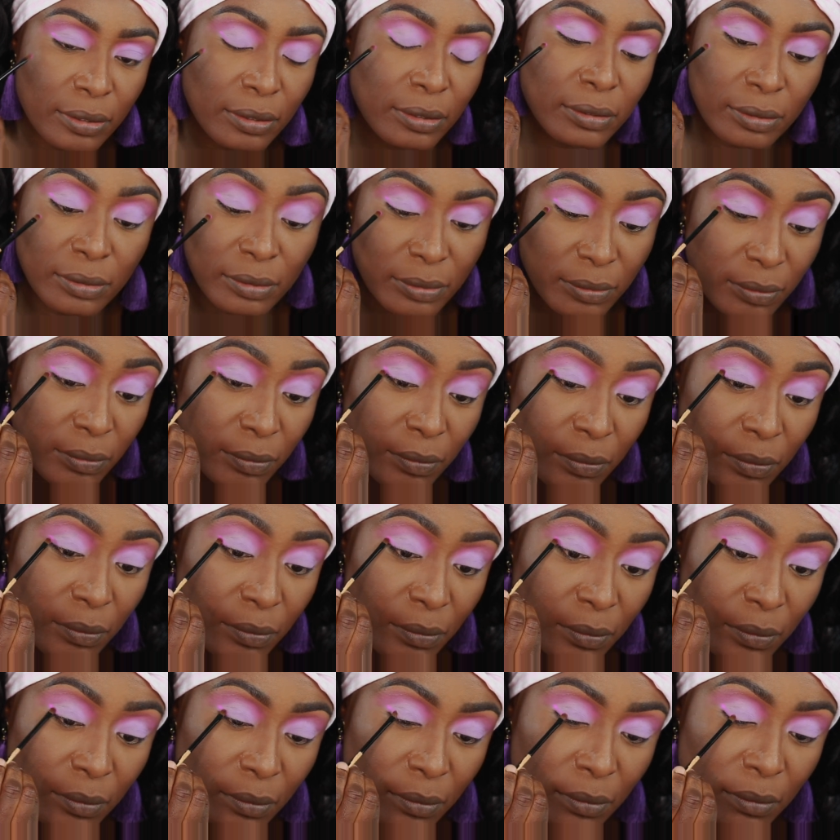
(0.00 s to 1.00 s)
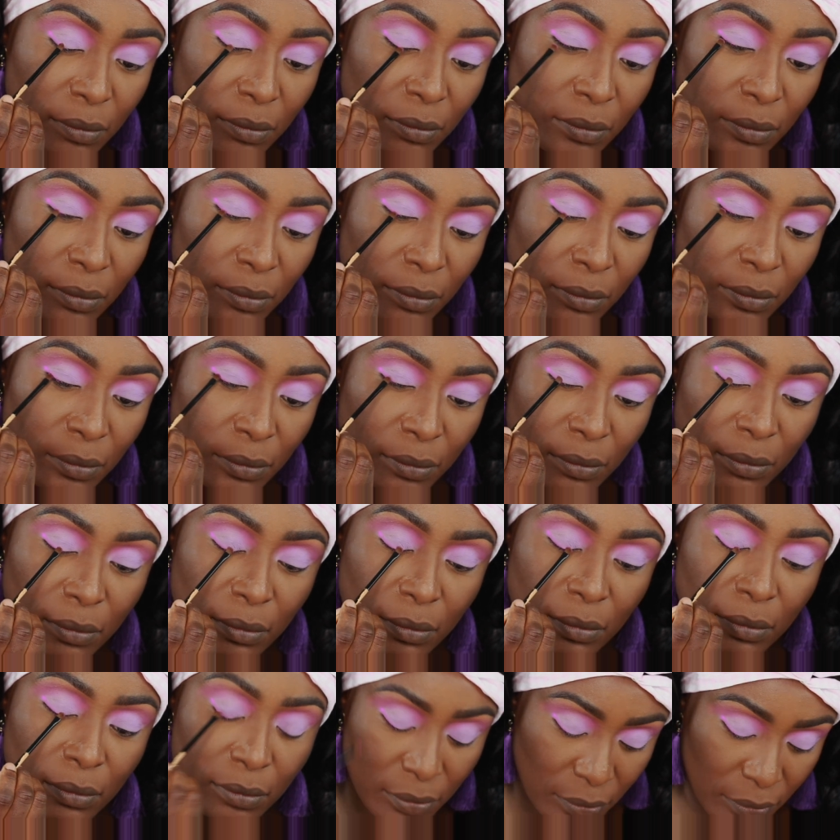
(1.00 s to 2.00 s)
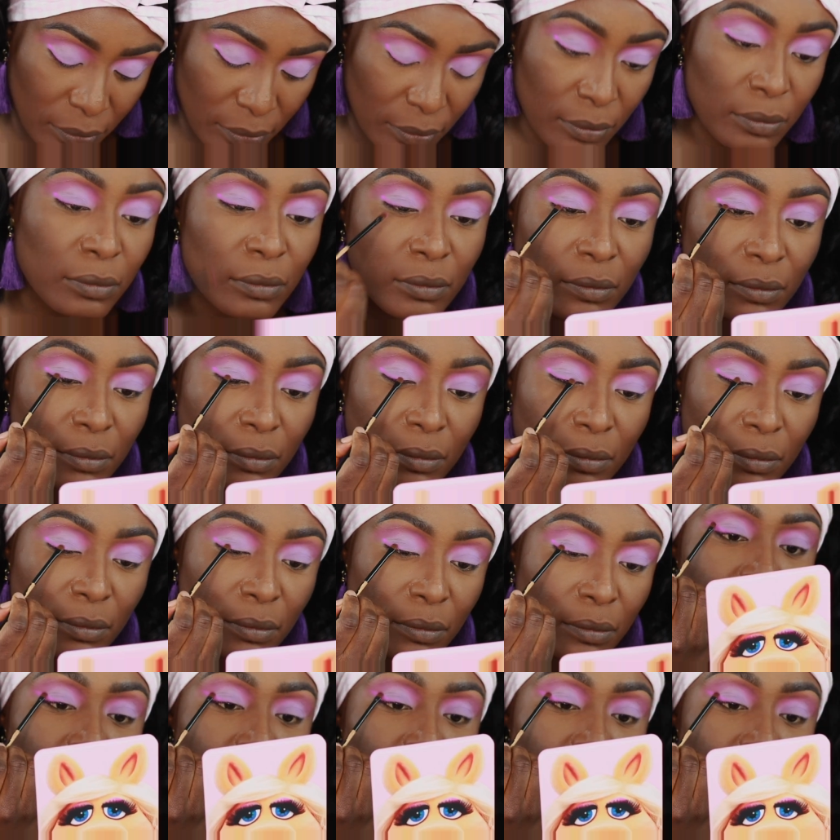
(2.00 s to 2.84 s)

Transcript: No one is speaking in this clip.